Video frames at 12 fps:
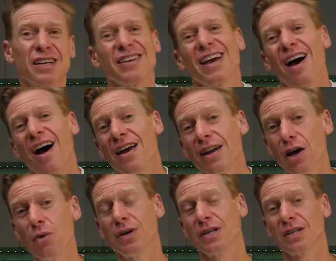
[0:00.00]
So yeah, I
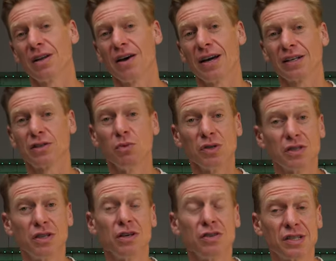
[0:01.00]
know what it's like to want
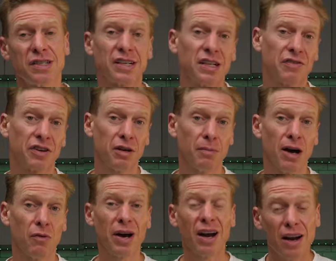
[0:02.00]
to lose a significant
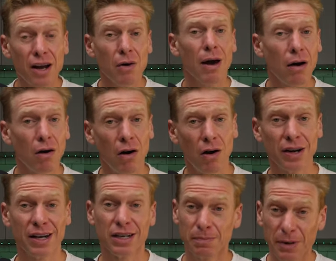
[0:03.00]
amount of weight. And I know how
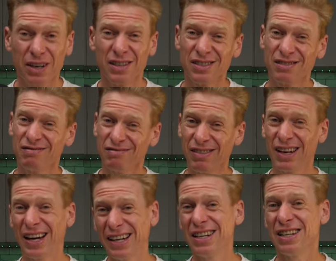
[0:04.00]
hard it is because
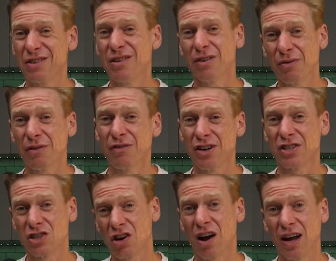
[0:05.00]
I didn't do it on my
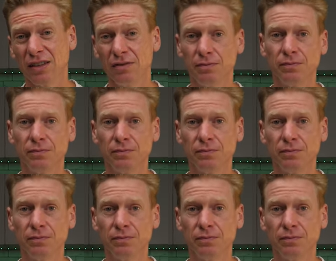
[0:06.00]
first try.